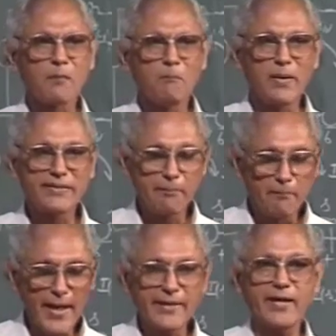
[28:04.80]
But the
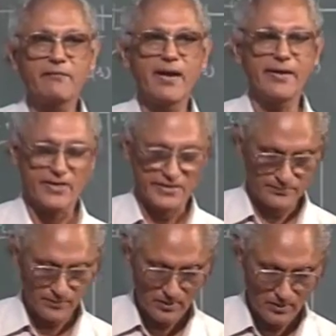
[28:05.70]
main advantage
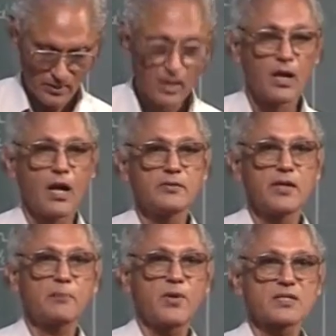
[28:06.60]
of the
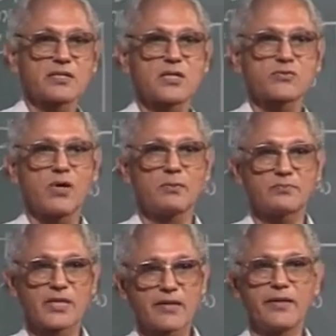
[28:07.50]
Laplace transform
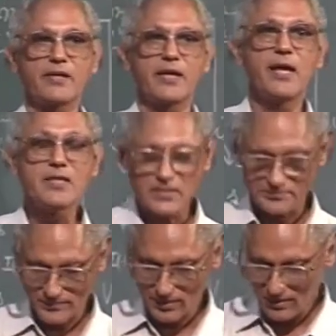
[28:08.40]
technique is
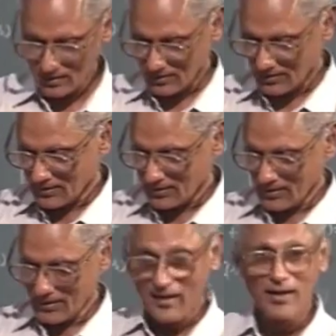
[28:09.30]

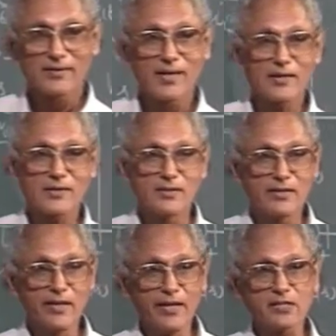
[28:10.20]
that
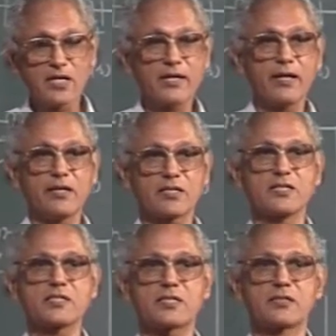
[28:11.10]
the initial
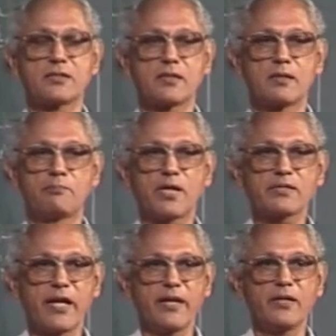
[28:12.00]
conditions
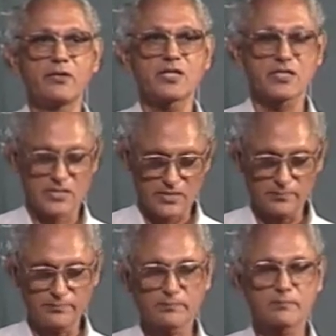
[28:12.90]
pertaining to the
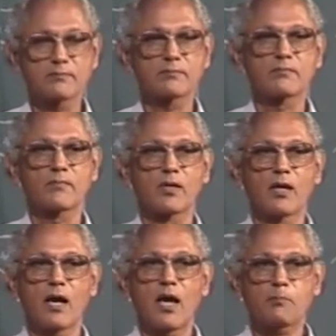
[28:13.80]
system
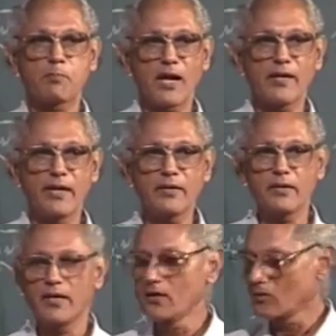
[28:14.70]
are plugged
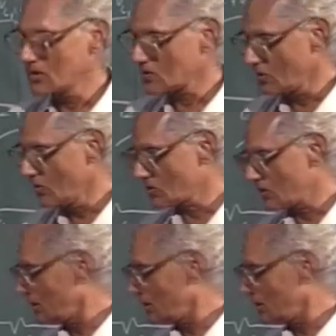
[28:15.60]
into the solution,